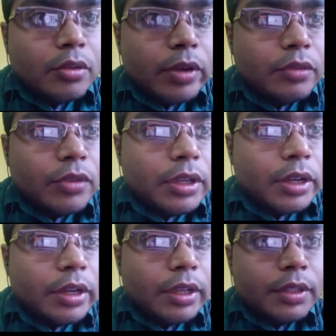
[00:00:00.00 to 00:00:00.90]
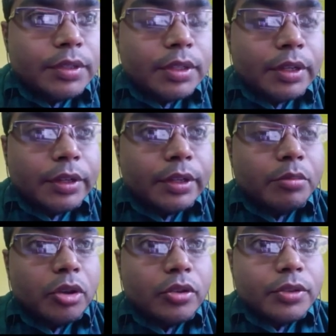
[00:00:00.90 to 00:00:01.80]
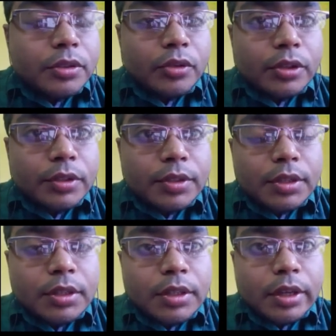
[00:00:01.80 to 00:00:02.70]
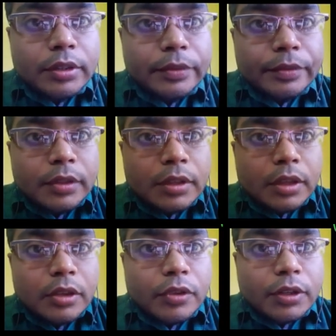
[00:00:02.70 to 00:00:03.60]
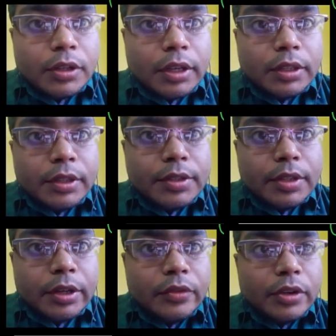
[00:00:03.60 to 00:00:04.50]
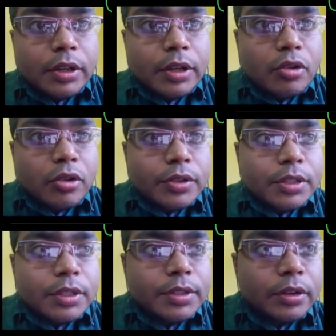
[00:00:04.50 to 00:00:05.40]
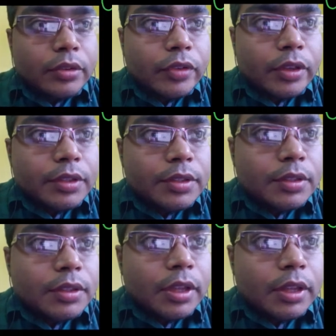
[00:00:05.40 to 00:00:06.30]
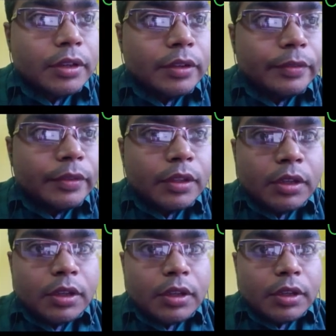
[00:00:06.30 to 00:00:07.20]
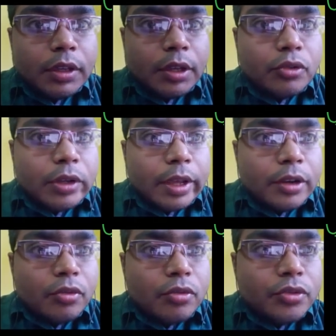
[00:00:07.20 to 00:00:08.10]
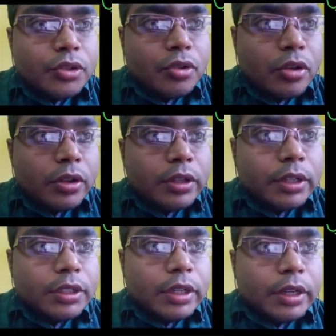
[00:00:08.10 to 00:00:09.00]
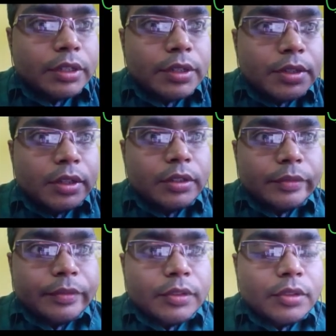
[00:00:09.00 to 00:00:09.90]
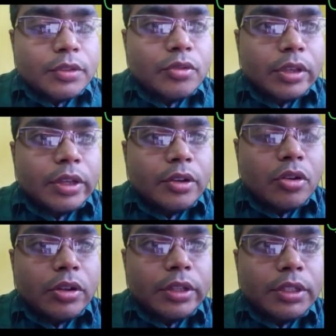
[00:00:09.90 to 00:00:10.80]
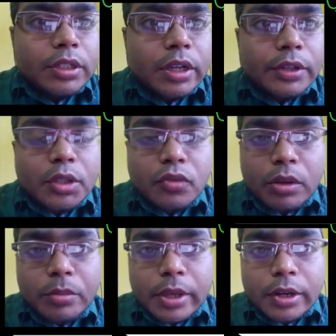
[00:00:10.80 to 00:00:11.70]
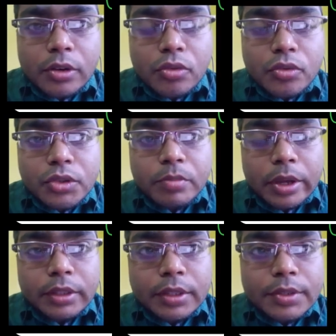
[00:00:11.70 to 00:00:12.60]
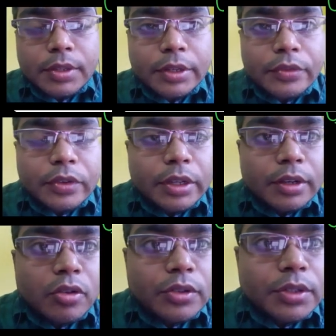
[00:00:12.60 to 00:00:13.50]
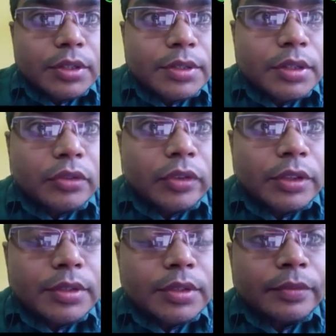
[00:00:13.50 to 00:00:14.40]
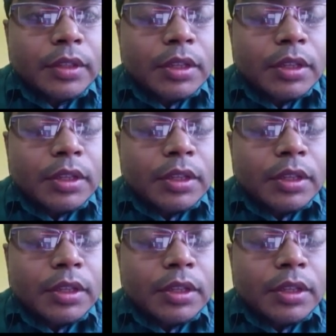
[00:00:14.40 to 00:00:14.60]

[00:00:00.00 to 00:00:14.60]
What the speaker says: Why we can take the cylinder? Because you can see that if we take the cylindrical Gaussian surface, then it will enclose all the charges, right? So here all the charges will be enclosed by the cylindrical Gaussian surface.